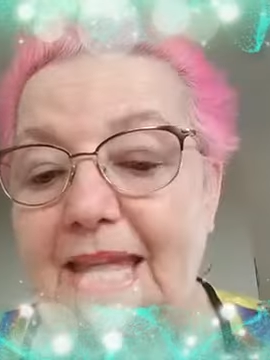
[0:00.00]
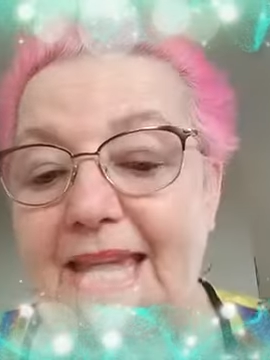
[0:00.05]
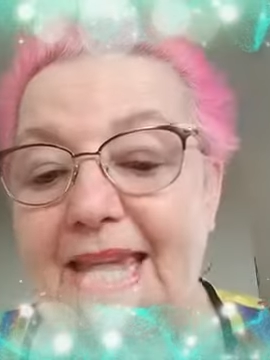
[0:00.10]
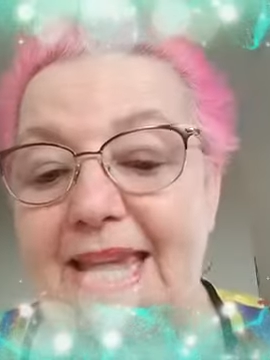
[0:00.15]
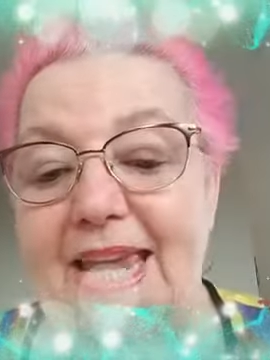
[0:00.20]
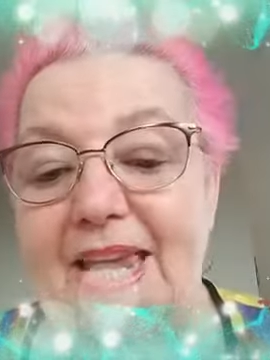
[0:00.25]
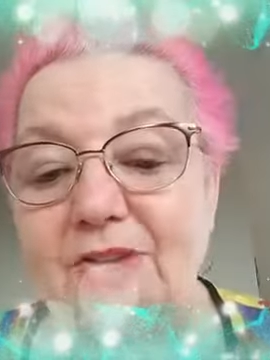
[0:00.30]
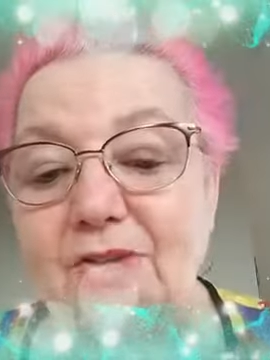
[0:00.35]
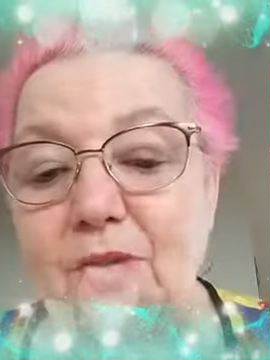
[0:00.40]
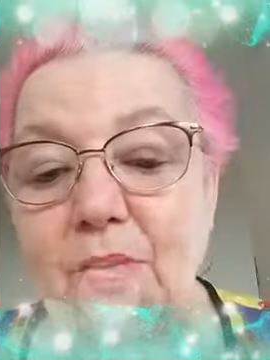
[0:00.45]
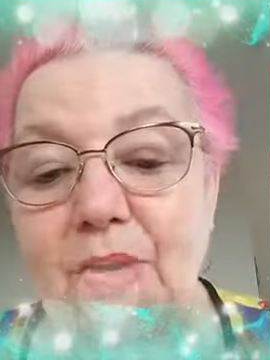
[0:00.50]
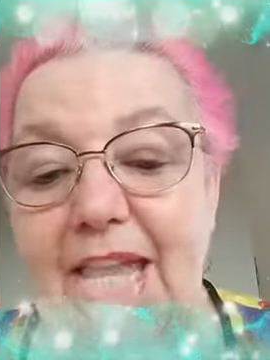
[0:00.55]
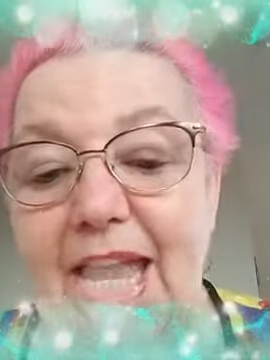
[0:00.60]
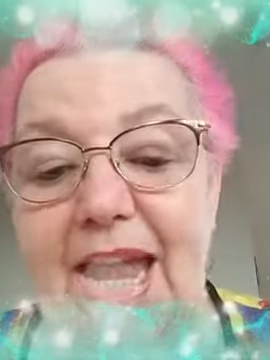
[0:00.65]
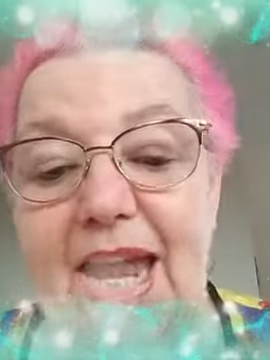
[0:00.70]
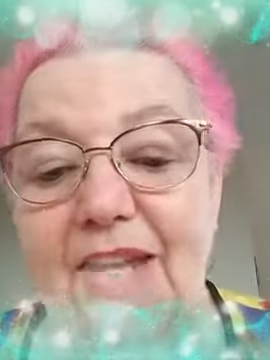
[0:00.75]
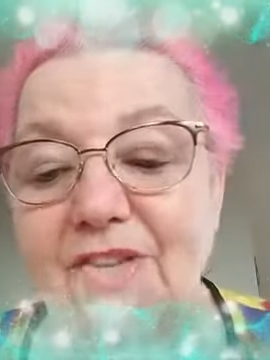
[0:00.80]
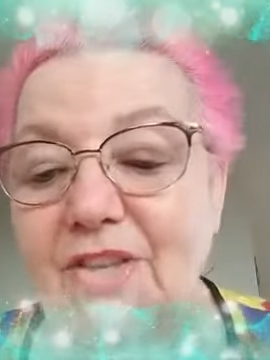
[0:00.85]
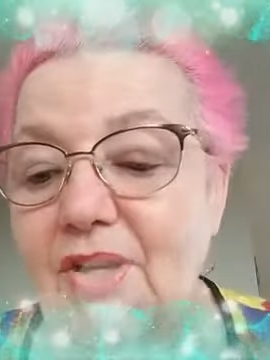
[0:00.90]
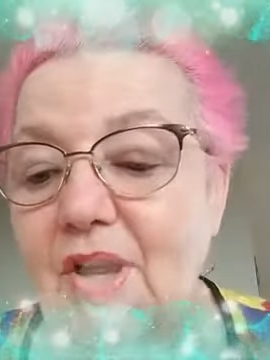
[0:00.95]
It's
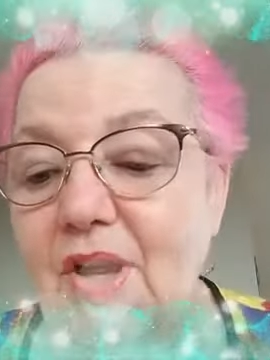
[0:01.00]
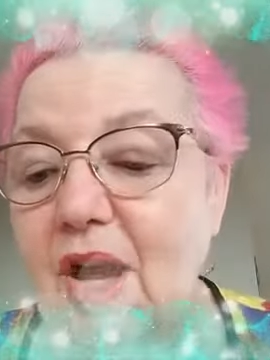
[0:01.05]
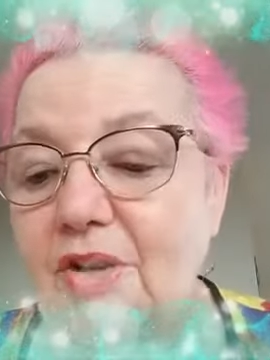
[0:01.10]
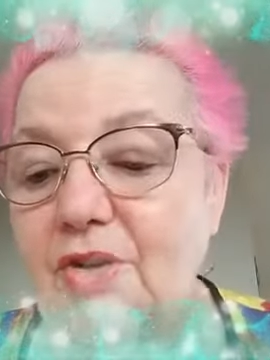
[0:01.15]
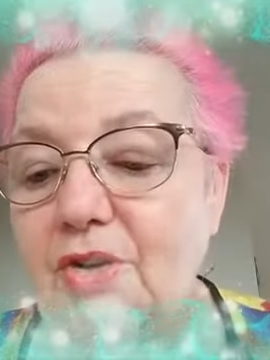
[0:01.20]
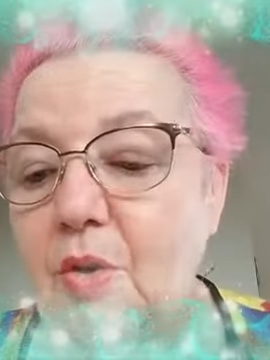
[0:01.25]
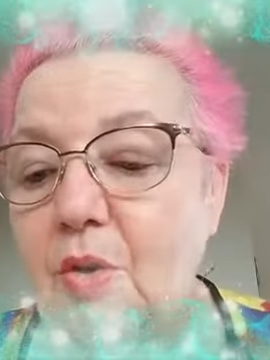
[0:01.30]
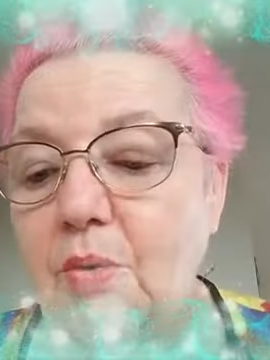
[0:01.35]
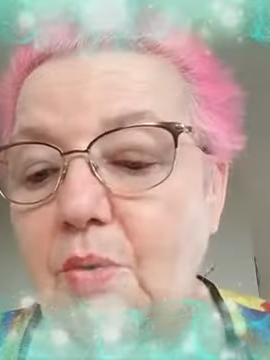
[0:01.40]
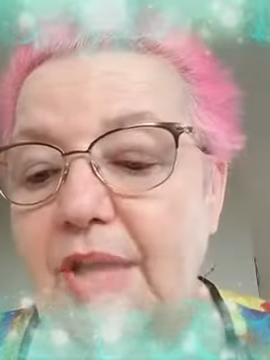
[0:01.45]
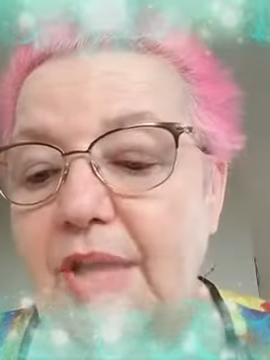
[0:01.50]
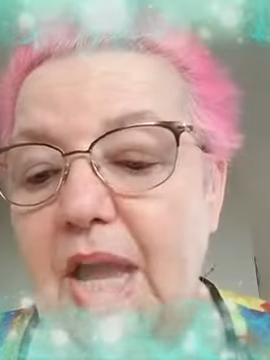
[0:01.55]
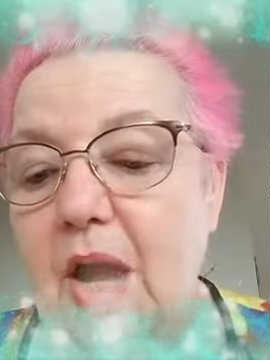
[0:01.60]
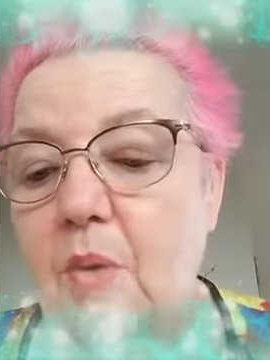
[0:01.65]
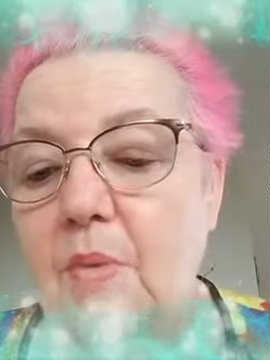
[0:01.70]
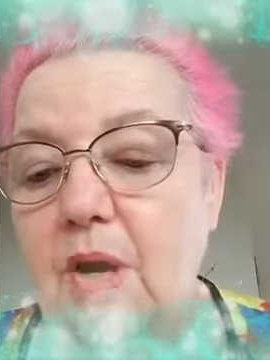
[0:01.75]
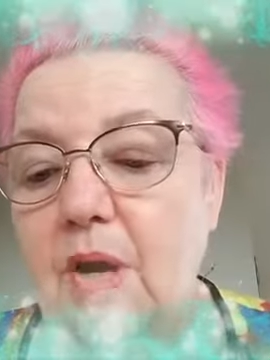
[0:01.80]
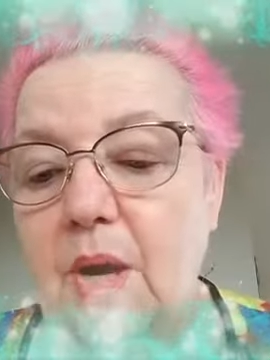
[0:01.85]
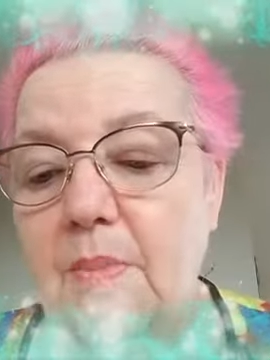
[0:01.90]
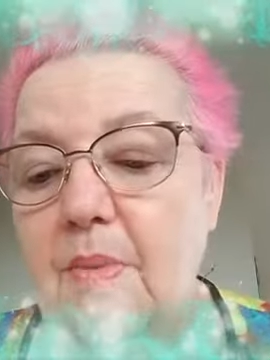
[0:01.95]
okay to not know the
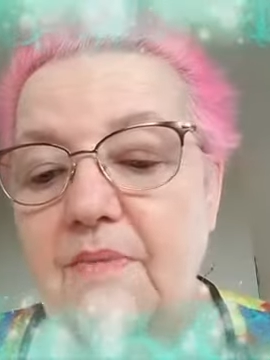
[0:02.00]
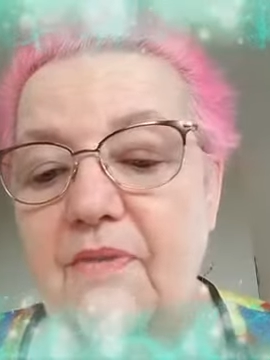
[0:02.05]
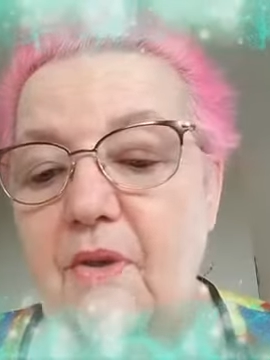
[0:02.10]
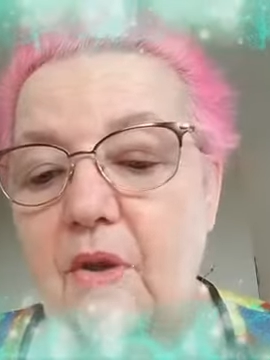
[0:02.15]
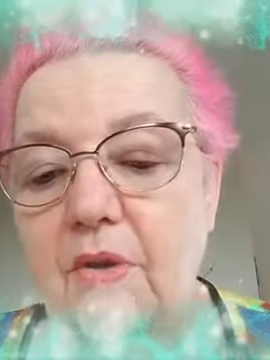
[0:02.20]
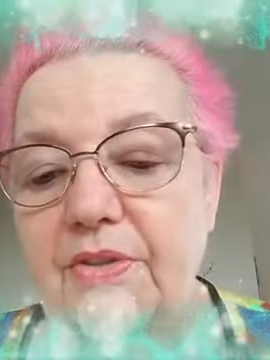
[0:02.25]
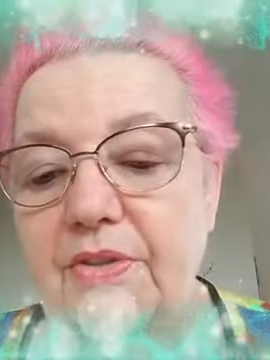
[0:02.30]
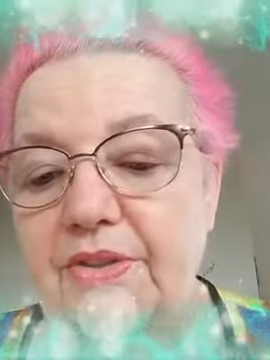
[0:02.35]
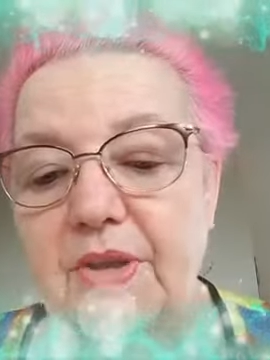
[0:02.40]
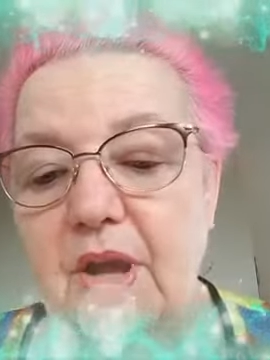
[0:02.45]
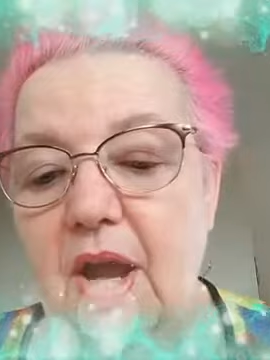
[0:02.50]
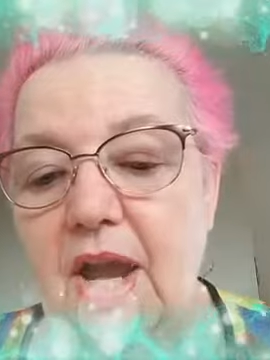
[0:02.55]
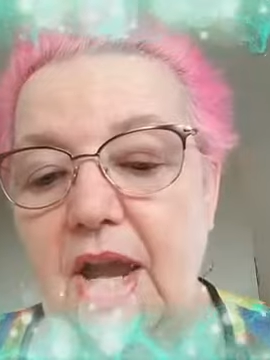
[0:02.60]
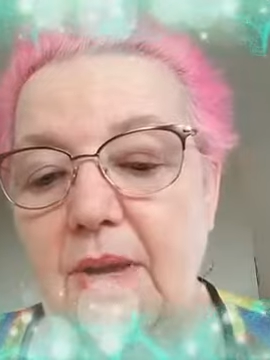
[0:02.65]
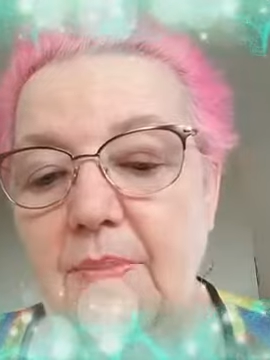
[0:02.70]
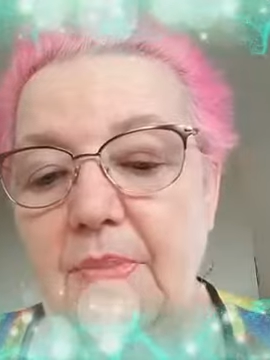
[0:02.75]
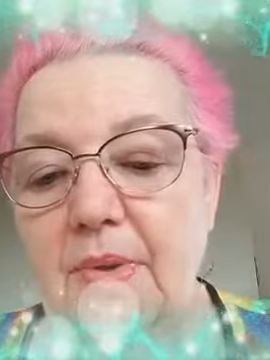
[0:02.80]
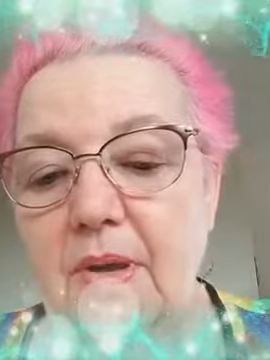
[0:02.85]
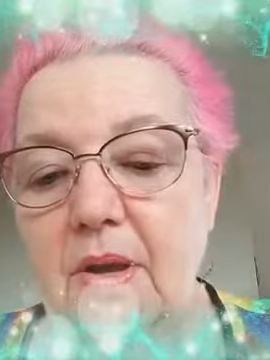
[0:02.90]
outcome of all the time.